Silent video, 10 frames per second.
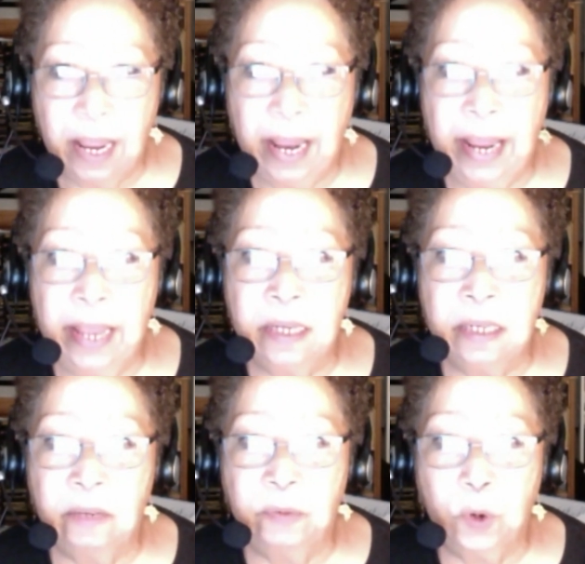And
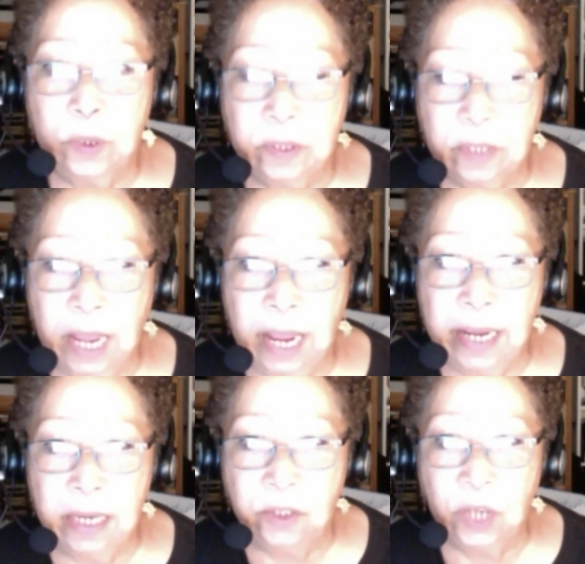of course,
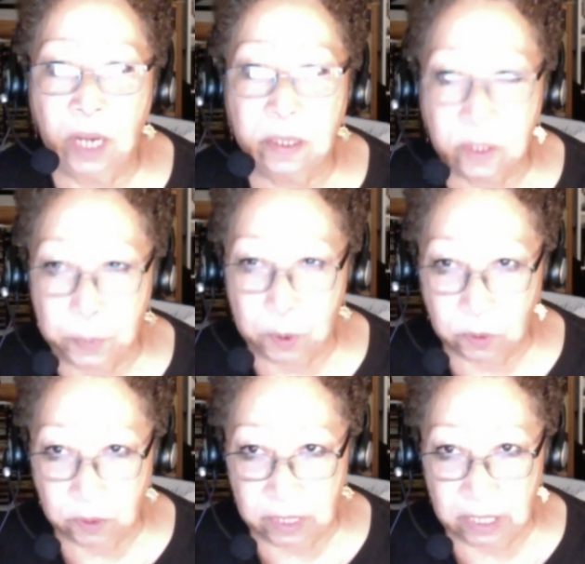I
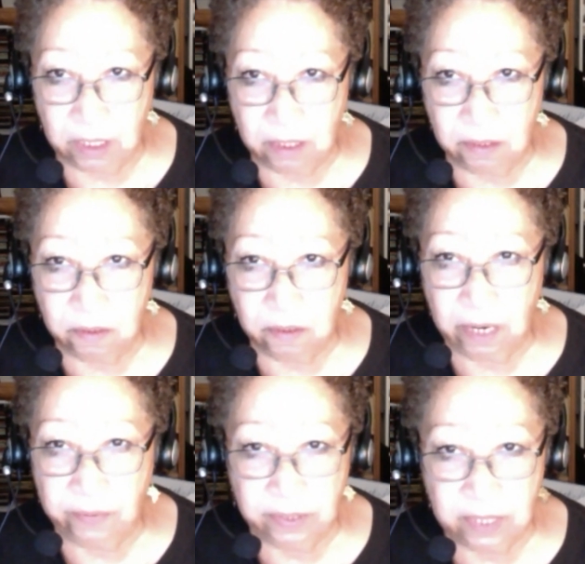juxtapose things.
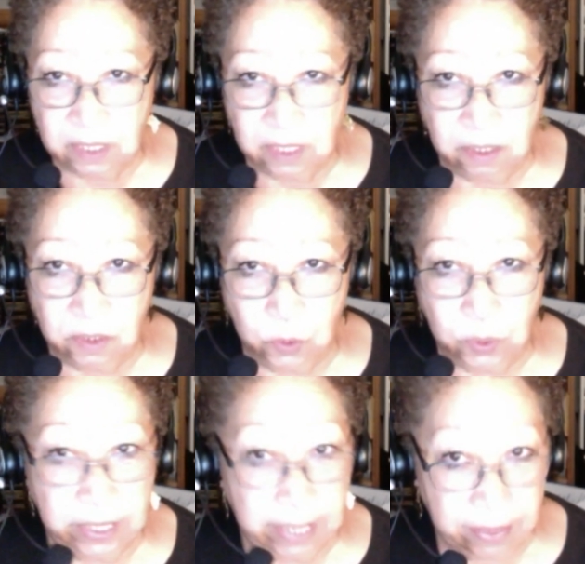Everything doesn't go
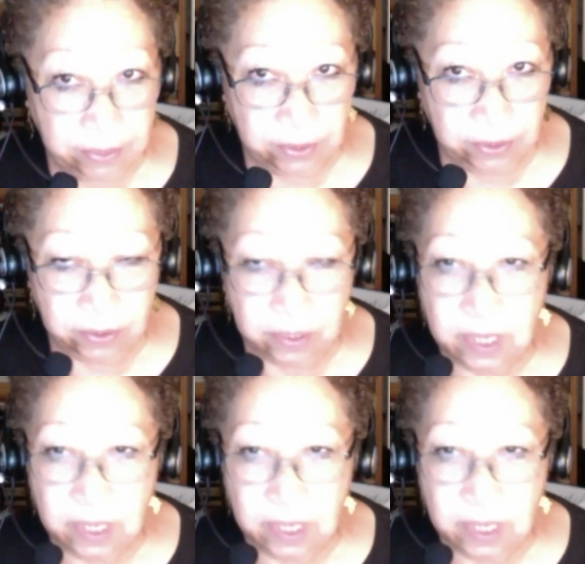together.